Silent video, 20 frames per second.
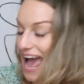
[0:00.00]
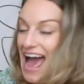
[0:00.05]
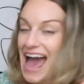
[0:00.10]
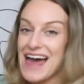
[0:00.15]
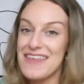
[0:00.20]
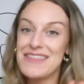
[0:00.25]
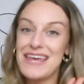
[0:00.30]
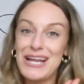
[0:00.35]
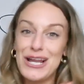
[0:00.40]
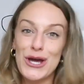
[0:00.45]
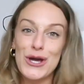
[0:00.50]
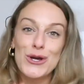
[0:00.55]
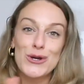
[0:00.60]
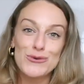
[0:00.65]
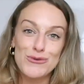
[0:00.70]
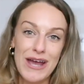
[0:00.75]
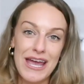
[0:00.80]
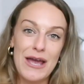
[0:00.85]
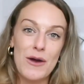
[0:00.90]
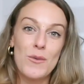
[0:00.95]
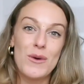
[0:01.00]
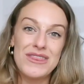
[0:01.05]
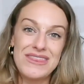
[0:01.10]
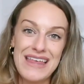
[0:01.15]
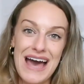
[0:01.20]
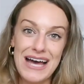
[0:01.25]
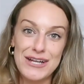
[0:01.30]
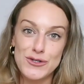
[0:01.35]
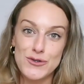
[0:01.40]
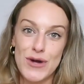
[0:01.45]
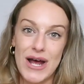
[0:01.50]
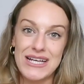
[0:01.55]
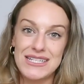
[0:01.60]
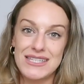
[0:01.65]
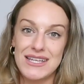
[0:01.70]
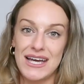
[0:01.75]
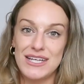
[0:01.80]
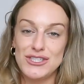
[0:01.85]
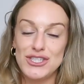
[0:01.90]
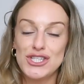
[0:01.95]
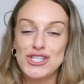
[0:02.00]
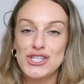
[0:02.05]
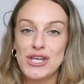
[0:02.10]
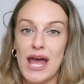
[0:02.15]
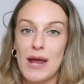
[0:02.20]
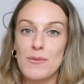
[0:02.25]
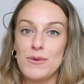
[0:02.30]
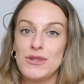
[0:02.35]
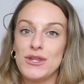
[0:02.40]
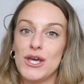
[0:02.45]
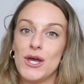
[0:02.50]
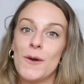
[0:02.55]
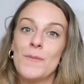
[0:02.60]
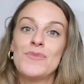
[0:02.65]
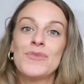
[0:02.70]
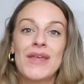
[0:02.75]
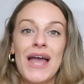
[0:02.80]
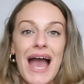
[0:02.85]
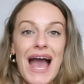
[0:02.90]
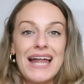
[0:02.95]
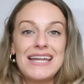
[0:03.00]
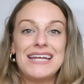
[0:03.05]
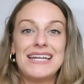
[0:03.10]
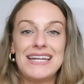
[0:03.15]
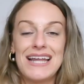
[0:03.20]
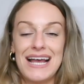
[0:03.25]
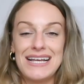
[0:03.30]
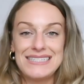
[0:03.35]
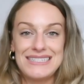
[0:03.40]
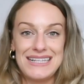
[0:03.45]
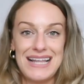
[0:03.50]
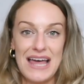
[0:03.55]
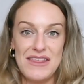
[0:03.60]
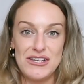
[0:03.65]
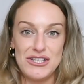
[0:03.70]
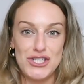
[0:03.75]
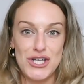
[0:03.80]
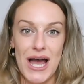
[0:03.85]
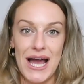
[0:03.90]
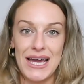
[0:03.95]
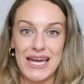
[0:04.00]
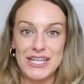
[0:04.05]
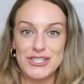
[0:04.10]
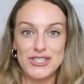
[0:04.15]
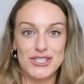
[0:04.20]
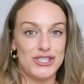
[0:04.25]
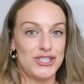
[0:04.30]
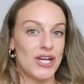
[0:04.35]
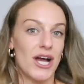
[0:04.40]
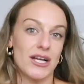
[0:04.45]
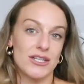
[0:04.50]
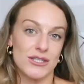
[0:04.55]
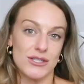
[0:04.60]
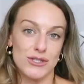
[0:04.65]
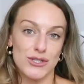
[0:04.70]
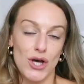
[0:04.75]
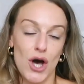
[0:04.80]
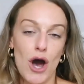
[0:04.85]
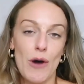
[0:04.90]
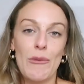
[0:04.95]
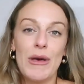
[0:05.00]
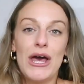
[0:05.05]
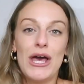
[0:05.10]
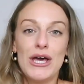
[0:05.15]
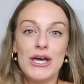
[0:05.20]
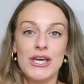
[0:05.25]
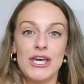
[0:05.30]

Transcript: and they look great with that dress that I just shared with you and a nice leather jacket just chucked on top.